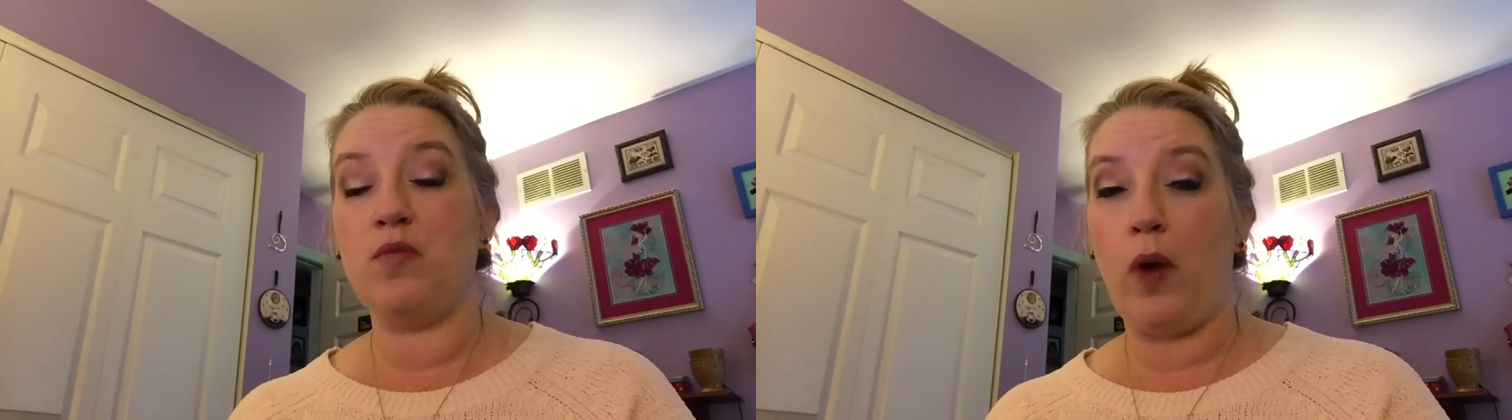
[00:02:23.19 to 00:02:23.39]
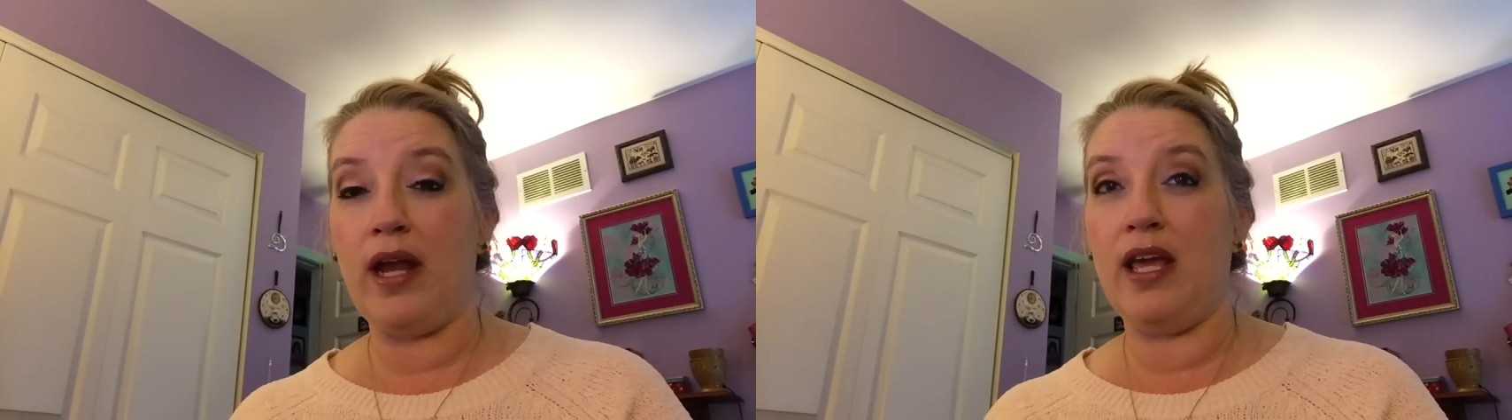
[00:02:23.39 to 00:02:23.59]

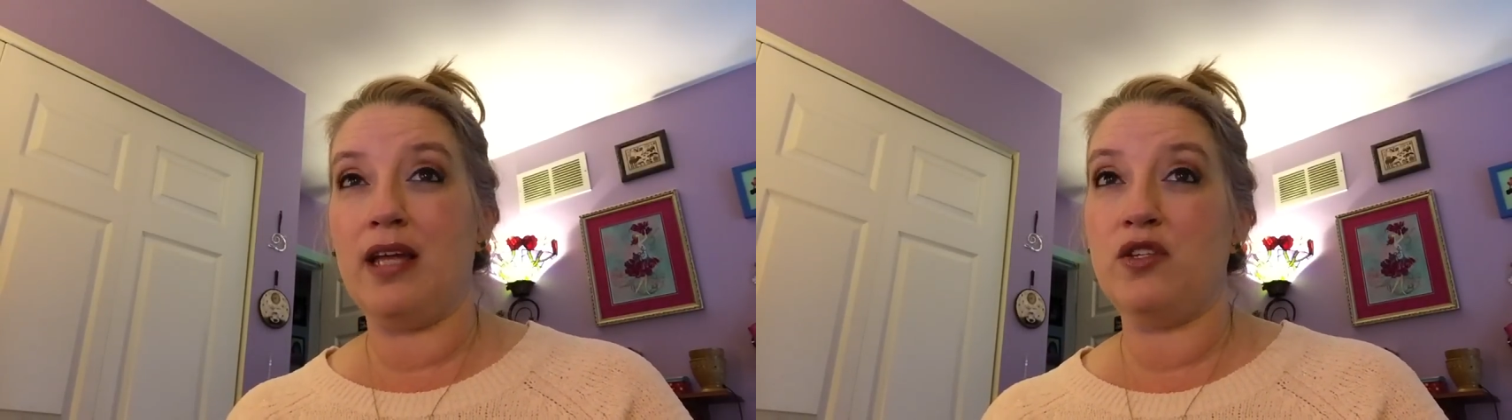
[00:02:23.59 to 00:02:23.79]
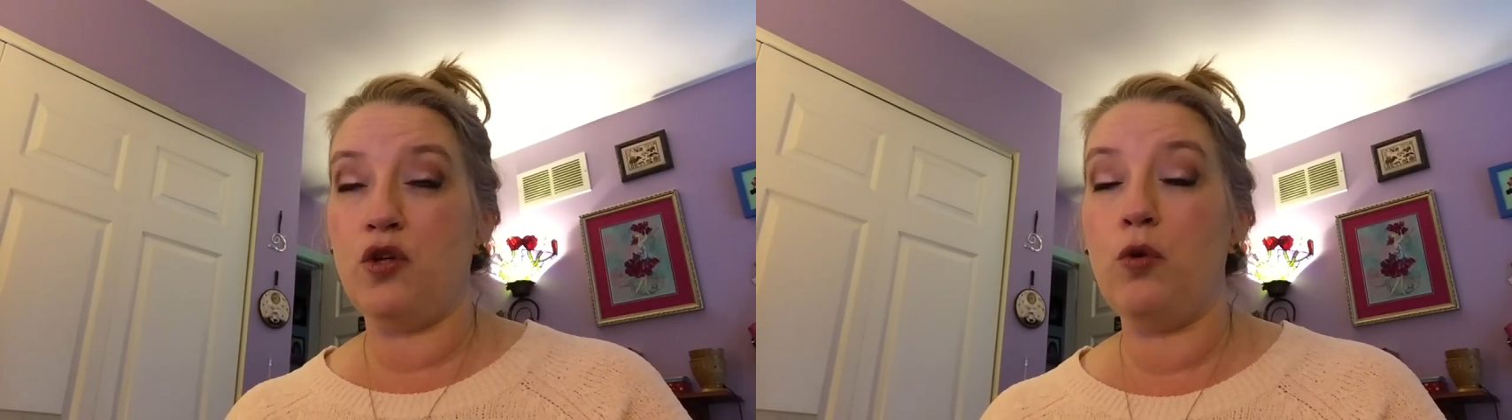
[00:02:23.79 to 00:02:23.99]
Been
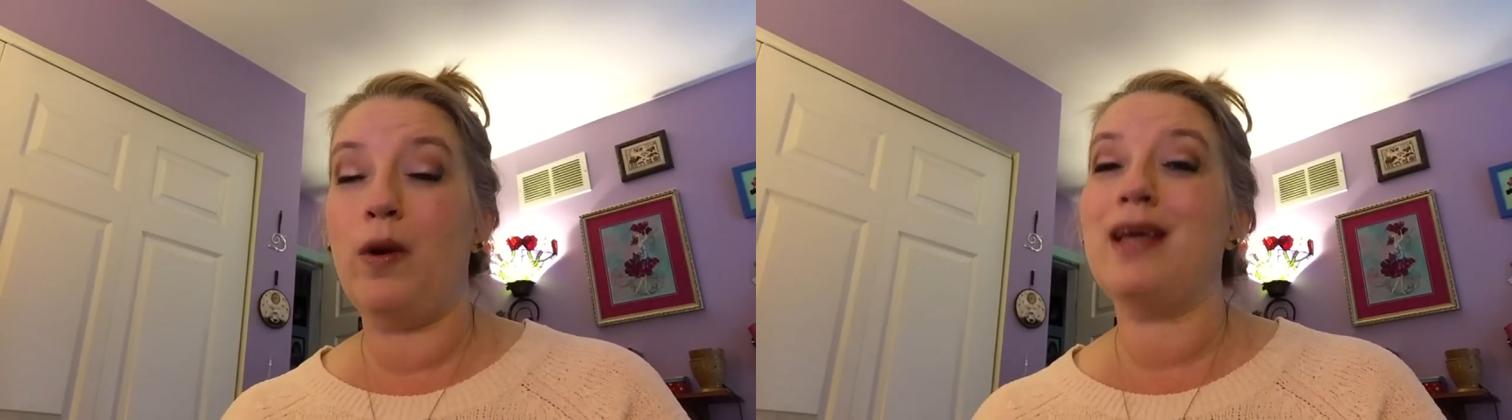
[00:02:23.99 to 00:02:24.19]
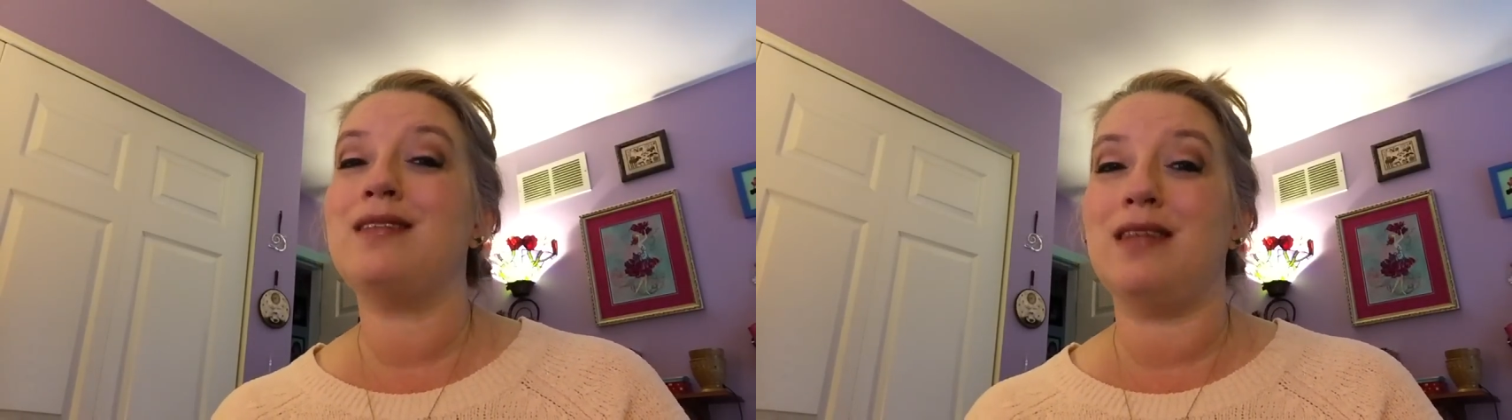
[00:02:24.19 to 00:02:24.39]
waiting. It's 2
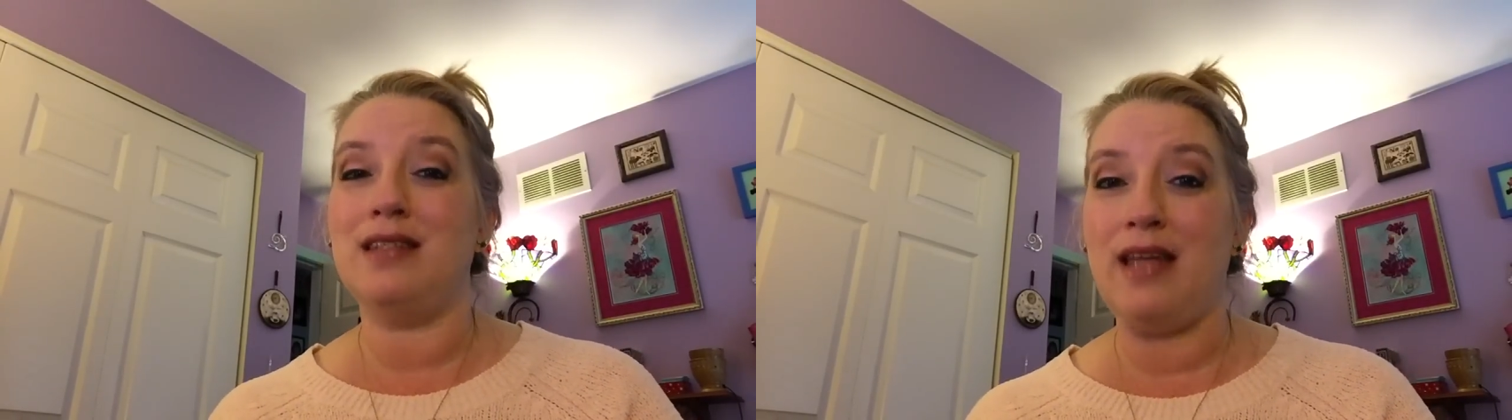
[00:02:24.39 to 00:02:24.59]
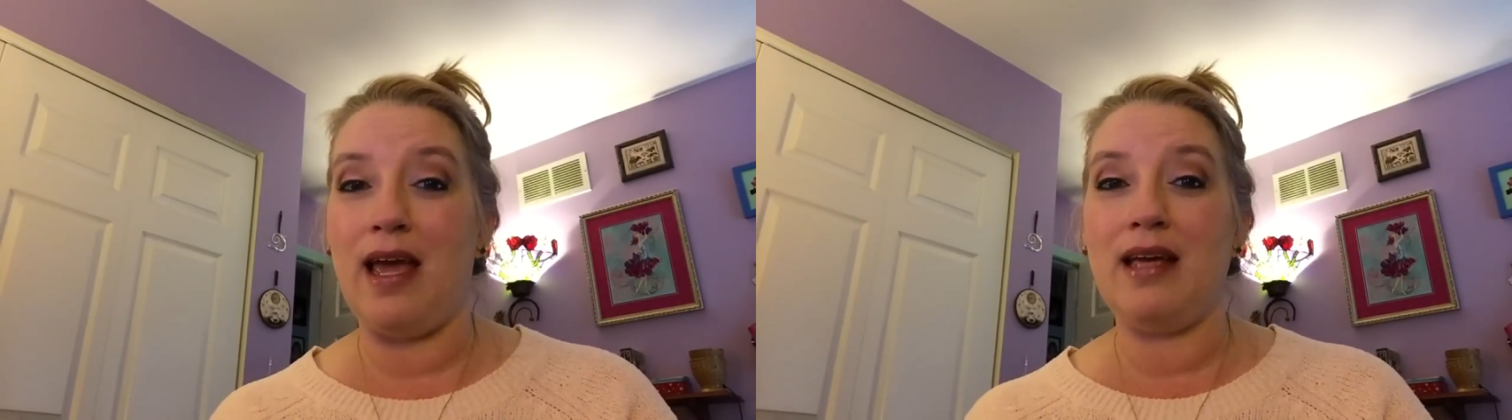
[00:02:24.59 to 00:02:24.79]
weeks
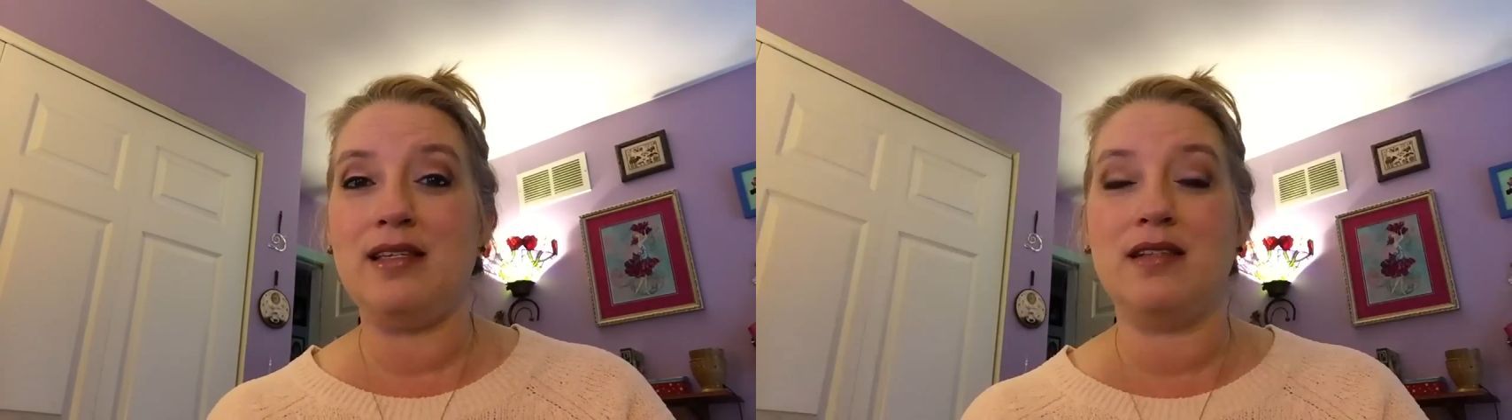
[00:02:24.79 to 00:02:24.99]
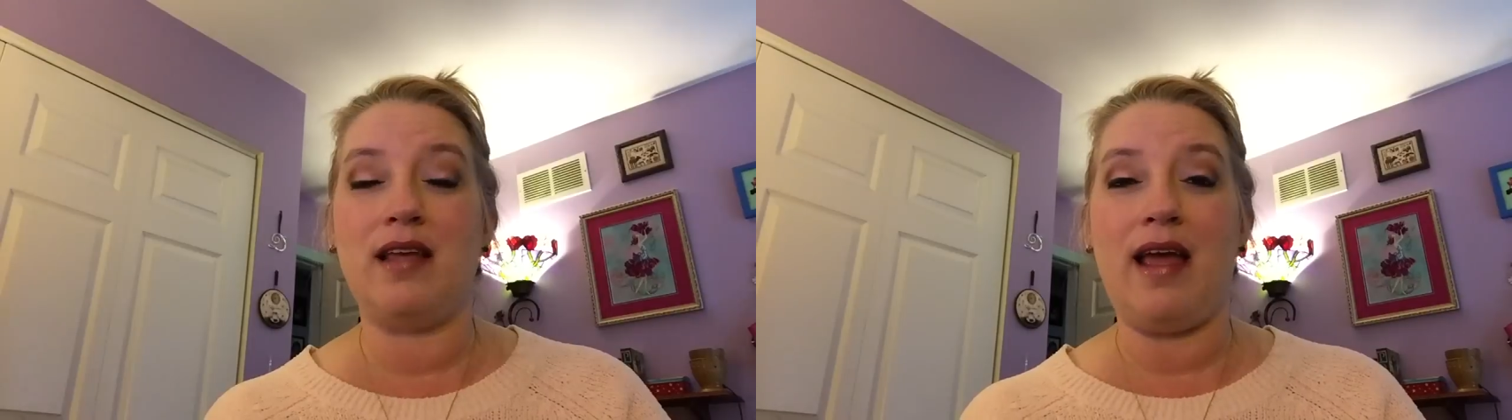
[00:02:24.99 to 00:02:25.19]
today
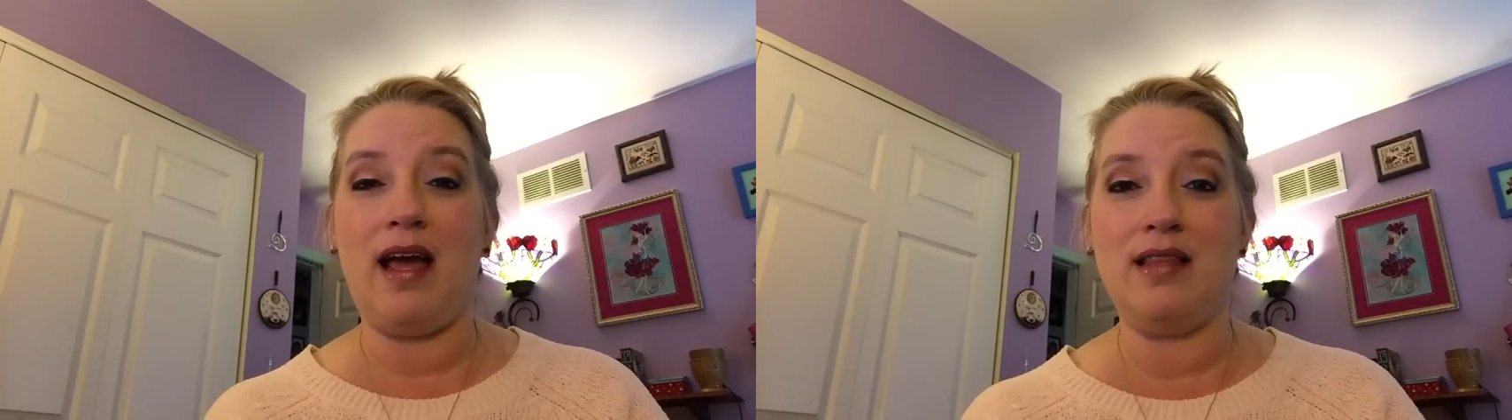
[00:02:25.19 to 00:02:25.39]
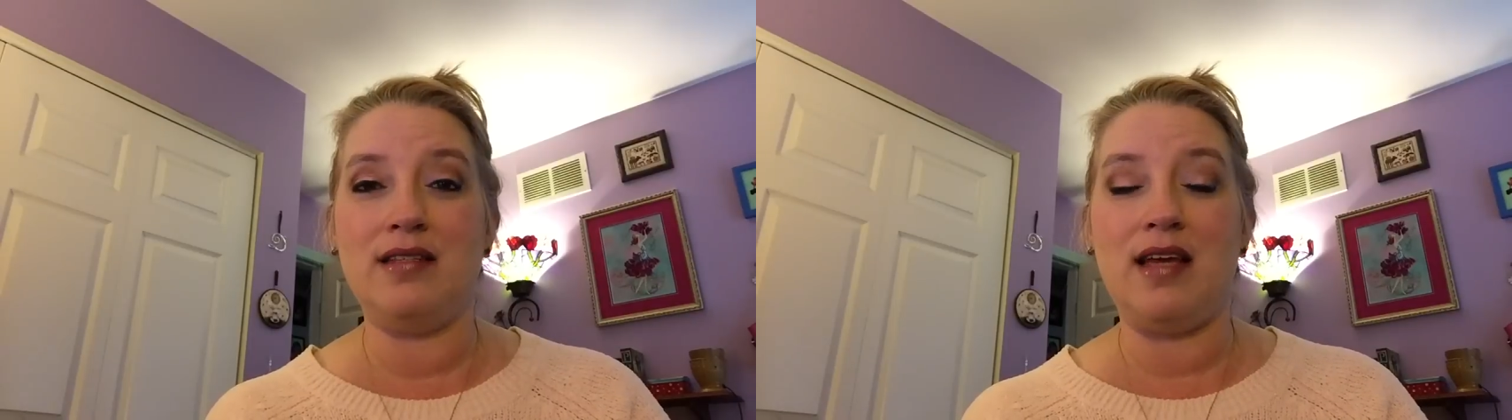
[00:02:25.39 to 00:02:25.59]
since I
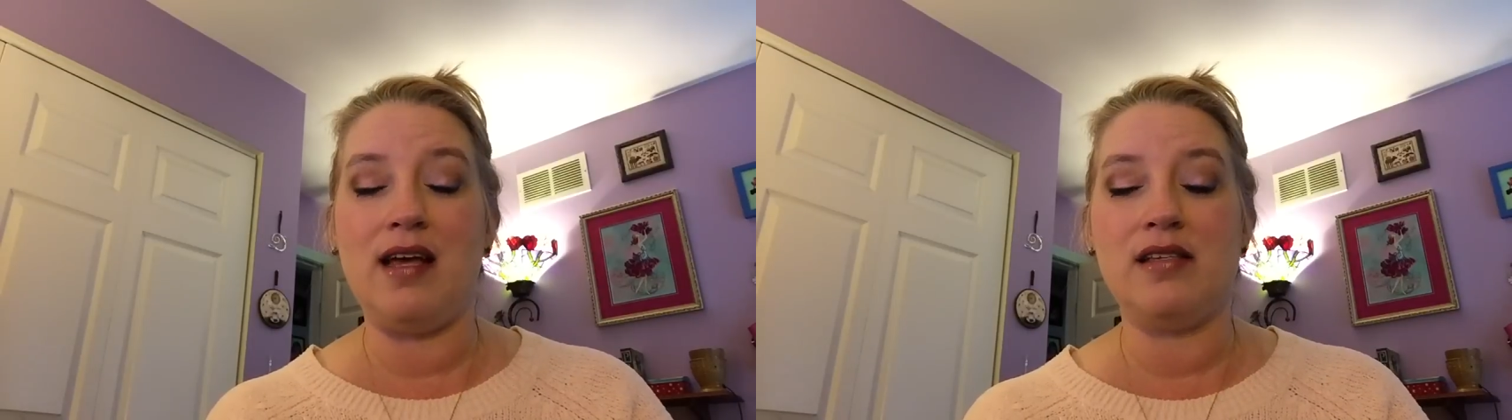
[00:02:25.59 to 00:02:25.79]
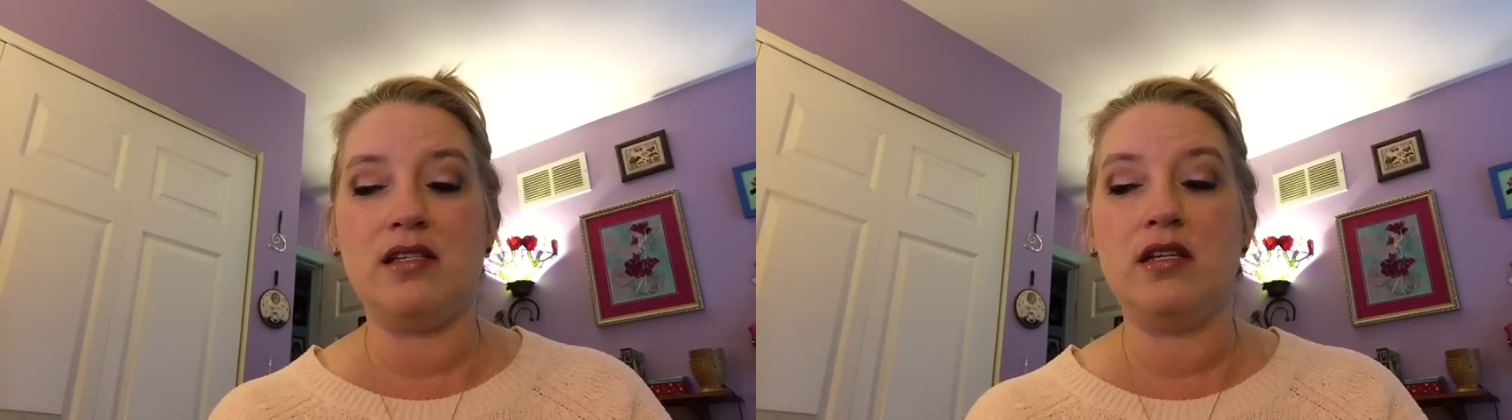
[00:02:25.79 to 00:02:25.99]
had the
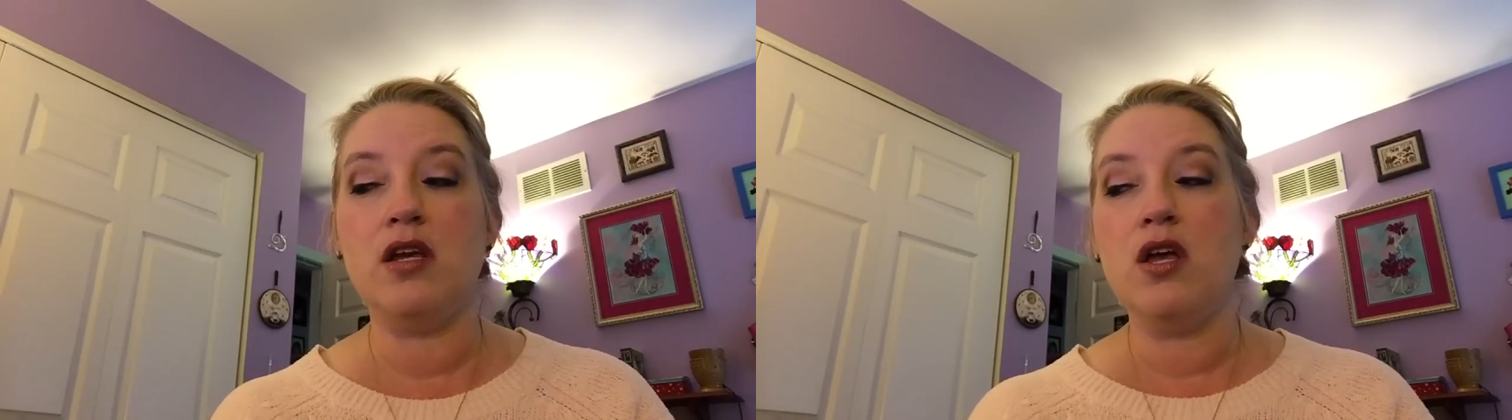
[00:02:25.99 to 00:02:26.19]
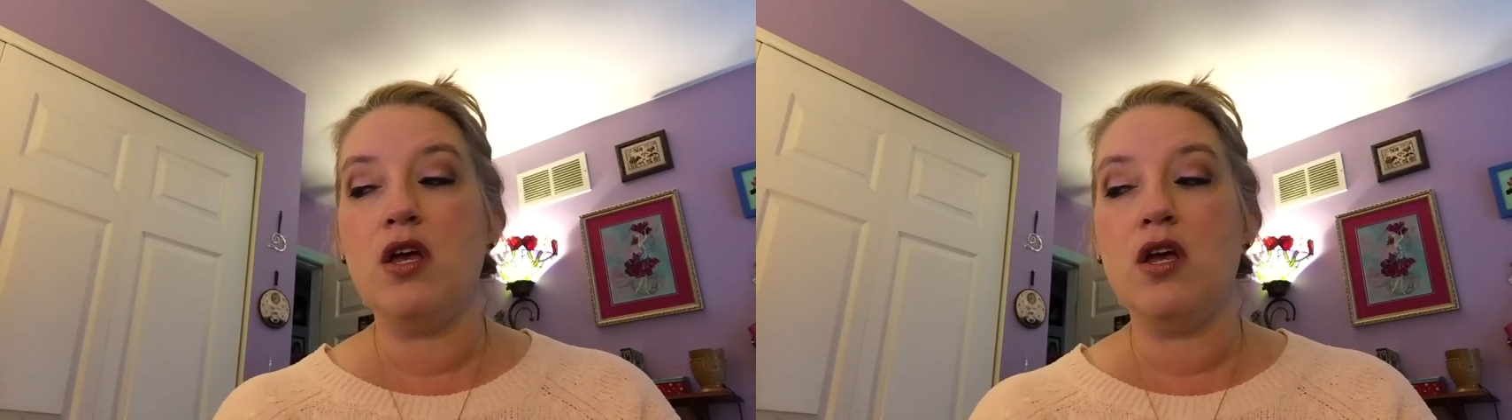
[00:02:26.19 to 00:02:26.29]
test.